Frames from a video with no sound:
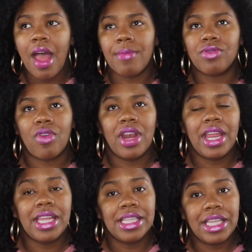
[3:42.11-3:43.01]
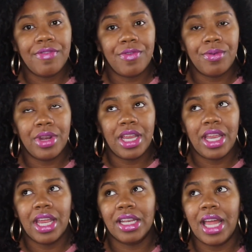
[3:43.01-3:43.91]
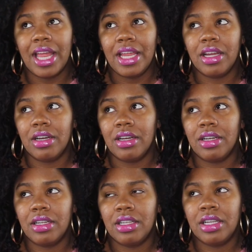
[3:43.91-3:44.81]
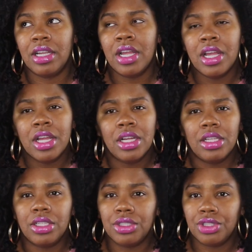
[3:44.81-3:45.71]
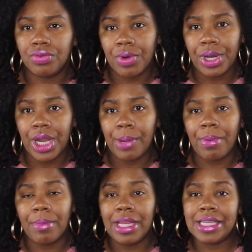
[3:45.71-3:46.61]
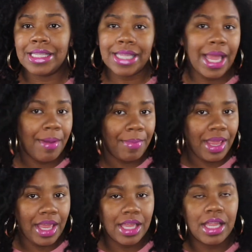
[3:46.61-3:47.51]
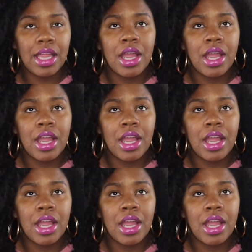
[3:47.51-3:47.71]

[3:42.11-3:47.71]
I'm starting to eat seafood again, like a little shrimp. I'm eating salmon.